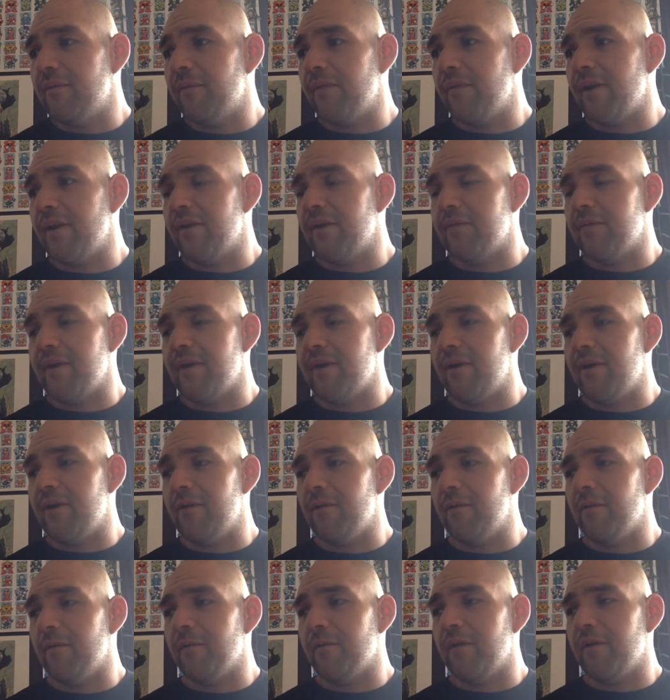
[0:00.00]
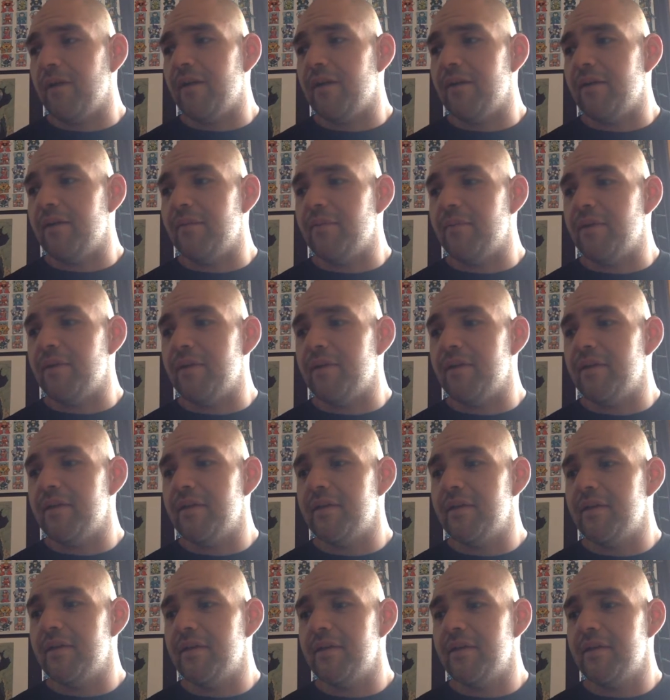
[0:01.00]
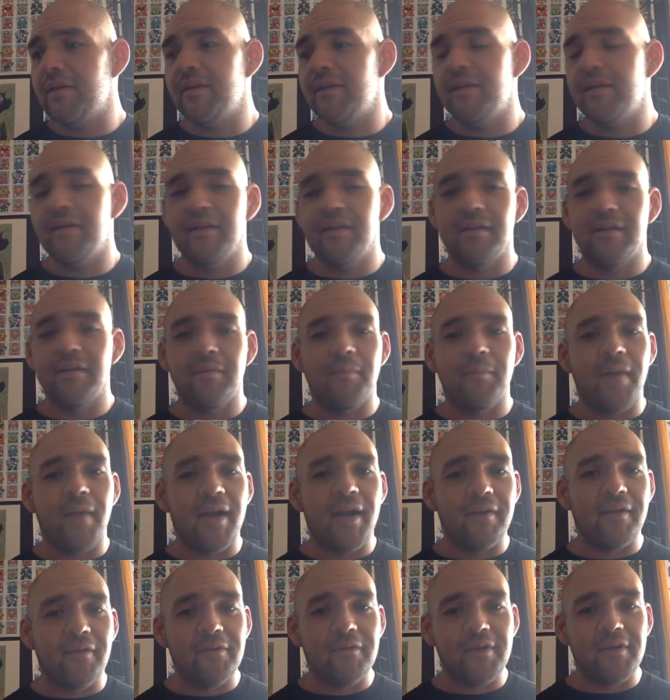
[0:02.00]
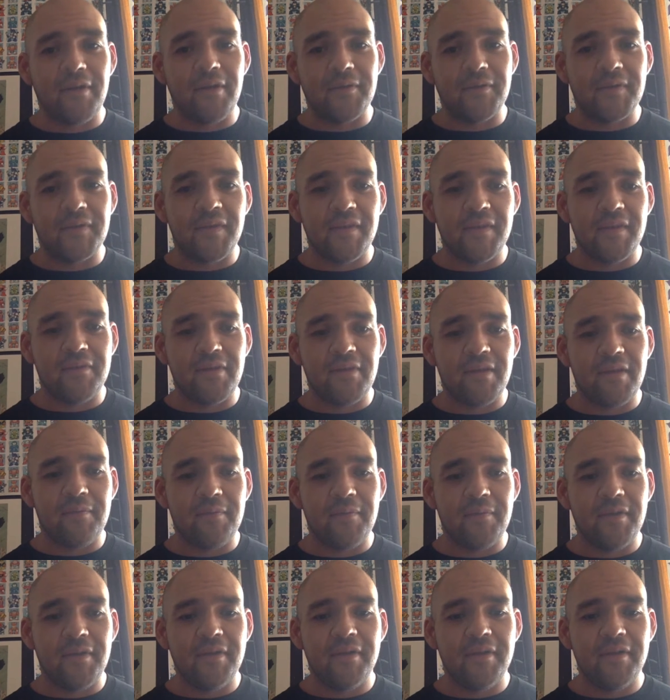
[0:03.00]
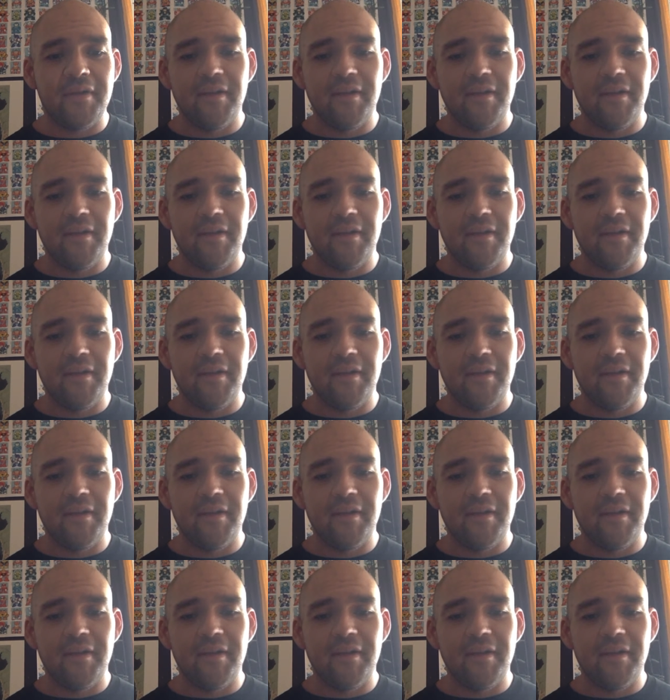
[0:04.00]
farewell from Milo Goes to the Gym.